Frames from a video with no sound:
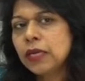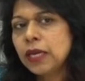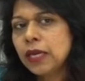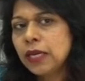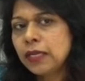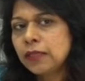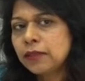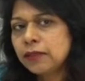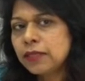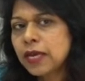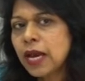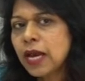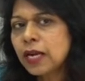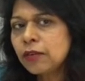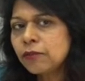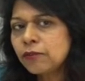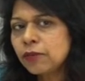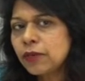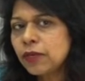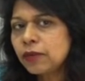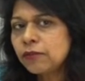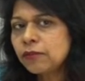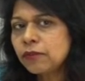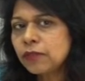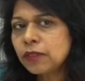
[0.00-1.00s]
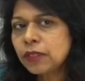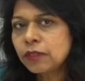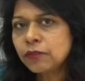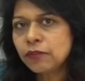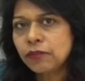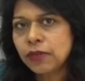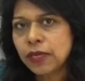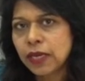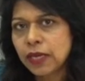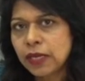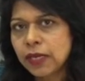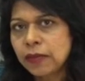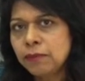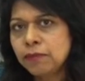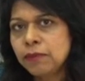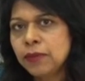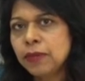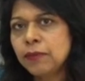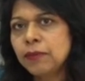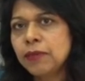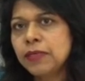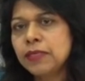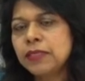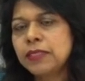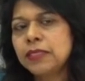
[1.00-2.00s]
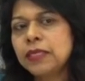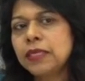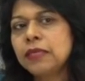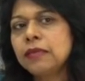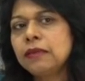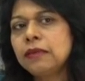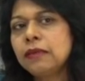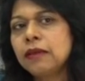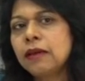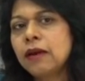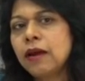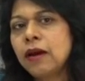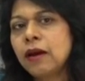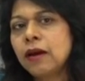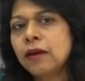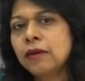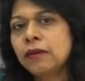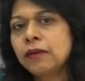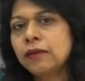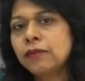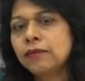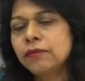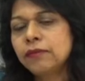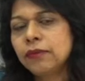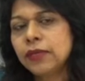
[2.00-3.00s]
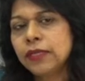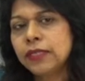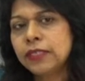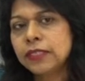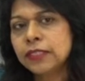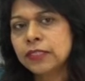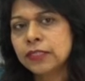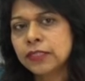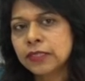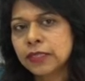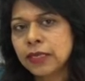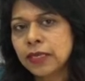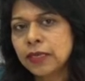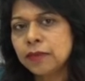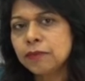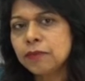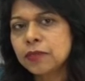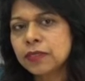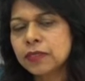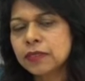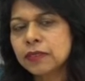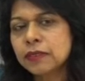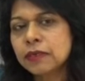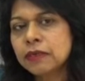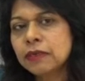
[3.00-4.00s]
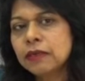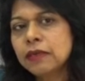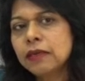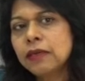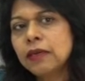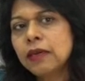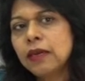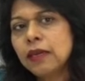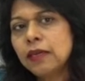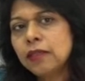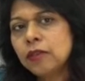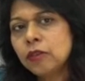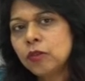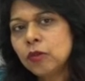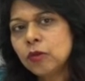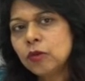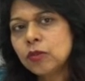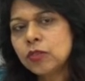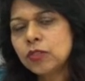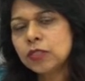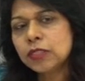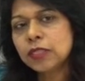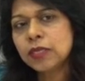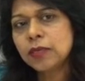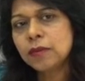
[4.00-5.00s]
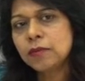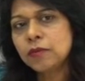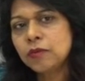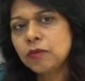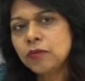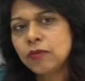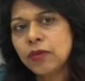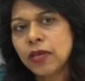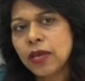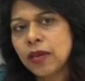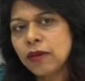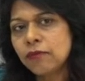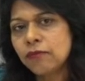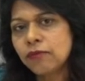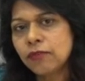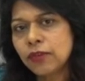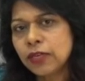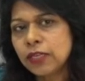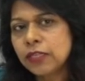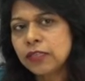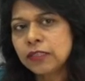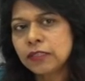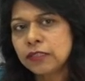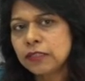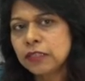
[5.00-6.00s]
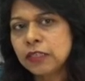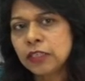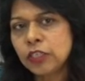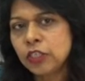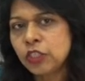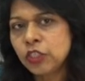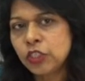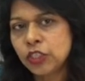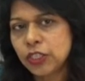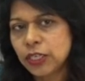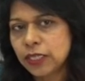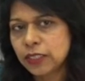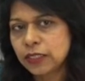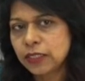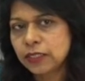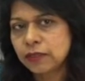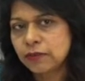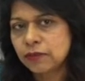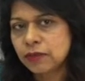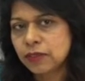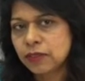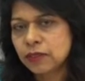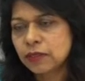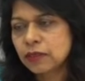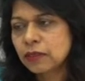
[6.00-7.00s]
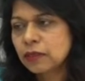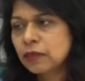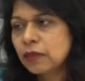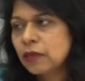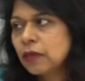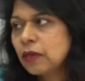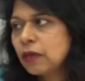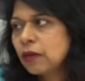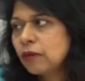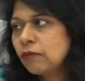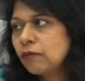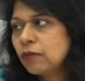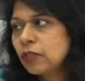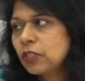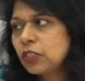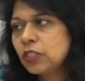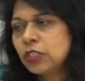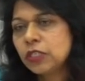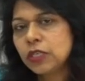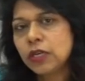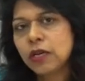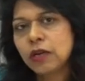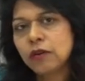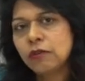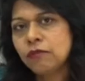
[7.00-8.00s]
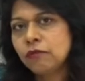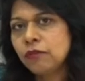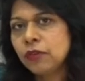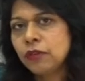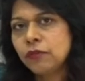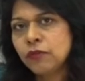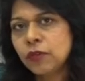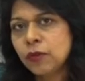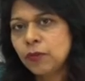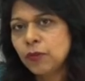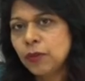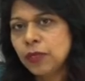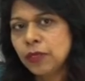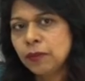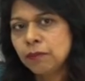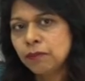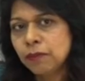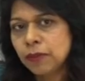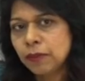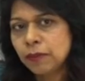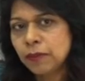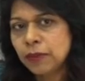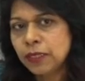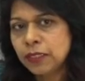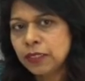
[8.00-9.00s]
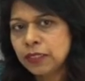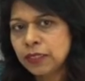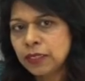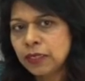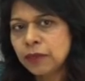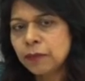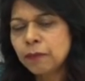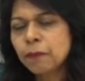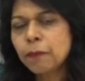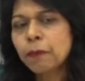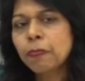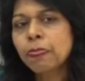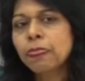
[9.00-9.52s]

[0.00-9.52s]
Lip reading: in that framework we are implementing our various schemes. In those schemes we have various initiatives which we would be implementing.